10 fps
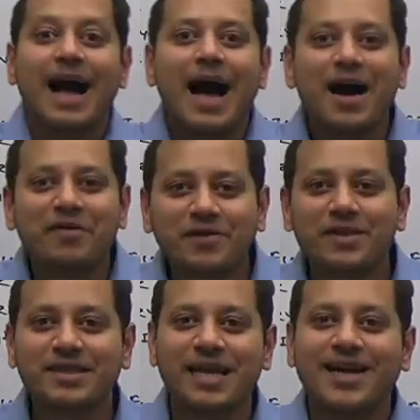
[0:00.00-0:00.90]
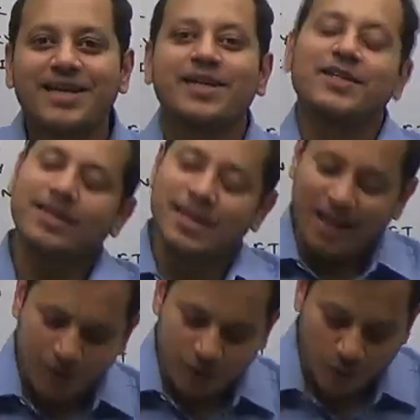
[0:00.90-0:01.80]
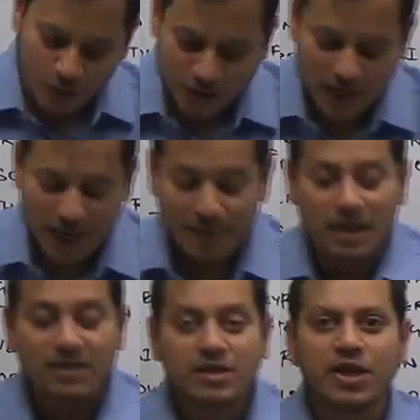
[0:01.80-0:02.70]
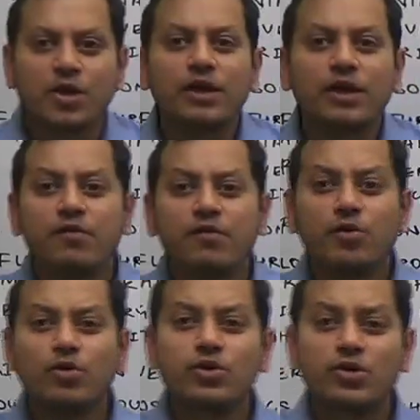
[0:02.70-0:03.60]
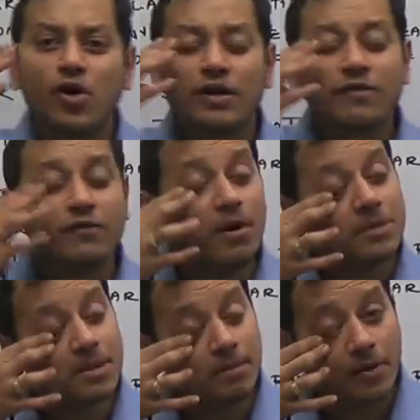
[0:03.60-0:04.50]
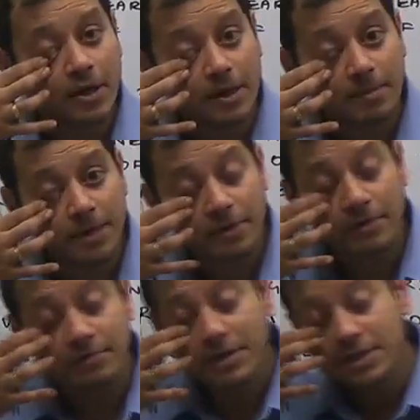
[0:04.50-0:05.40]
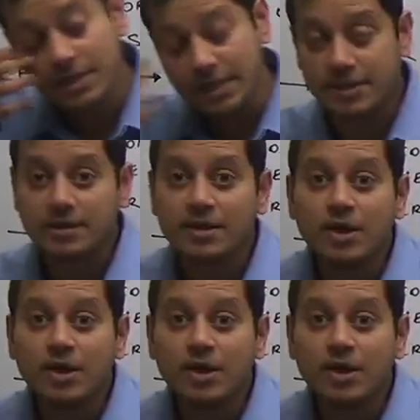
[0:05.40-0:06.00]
After that, the next question I am asking you, it flows or it forms a boundary between which states?